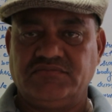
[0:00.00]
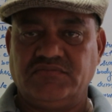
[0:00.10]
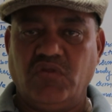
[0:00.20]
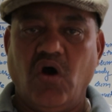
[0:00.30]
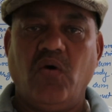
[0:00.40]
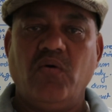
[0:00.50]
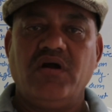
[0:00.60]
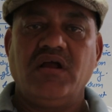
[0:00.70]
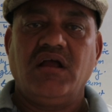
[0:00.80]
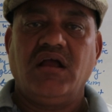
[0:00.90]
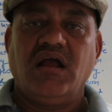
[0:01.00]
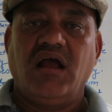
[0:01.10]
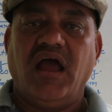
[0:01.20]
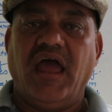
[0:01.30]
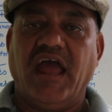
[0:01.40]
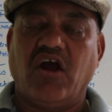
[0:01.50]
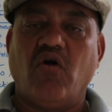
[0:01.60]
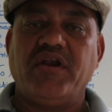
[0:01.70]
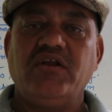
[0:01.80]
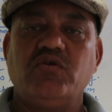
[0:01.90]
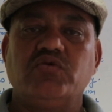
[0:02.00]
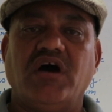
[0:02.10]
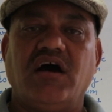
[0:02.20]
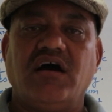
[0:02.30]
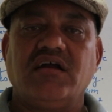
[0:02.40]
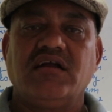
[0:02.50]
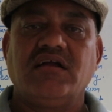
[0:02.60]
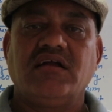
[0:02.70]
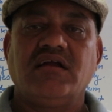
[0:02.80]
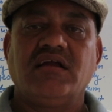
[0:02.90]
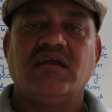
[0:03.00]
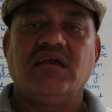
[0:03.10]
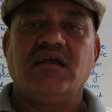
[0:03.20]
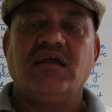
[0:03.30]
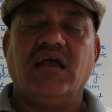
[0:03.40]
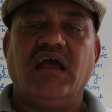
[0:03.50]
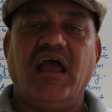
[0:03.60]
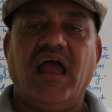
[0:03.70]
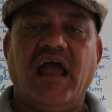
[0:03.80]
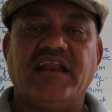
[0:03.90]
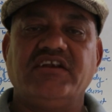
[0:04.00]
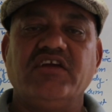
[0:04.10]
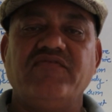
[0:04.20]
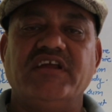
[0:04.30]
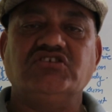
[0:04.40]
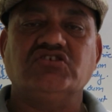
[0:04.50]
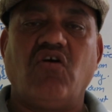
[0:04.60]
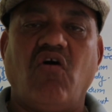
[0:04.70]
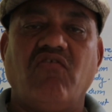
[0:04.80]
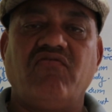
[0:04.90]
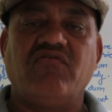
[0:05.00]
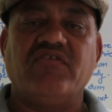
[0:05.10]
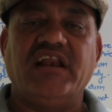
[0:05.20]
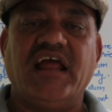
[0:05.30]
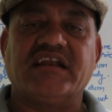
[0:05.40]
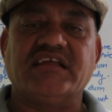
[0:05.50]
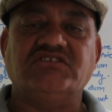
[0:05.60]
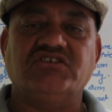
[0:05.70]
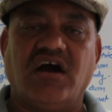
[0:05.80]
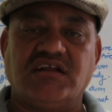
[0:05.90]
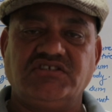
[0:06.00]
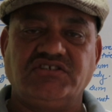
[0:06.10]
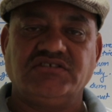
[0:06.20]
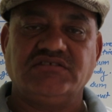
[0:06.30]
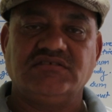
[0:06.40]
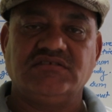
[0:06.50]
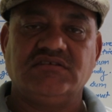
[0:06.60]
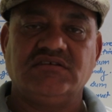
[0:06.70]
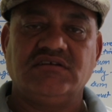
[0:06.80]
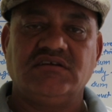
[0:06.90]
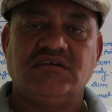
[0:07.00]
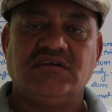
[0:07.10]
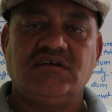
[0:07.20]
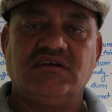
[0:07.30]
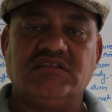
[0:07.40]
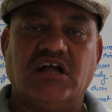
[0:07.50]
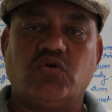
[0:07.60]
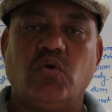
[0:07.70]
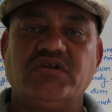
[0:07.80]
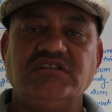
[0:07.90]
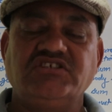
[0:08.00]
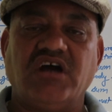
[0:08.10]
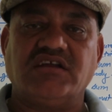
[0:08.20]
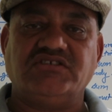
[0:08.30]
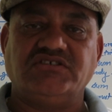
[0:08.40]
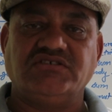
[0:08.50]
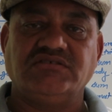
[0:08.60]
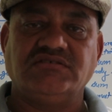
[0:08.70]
Now, according to the additive nature of electric charge, the total charge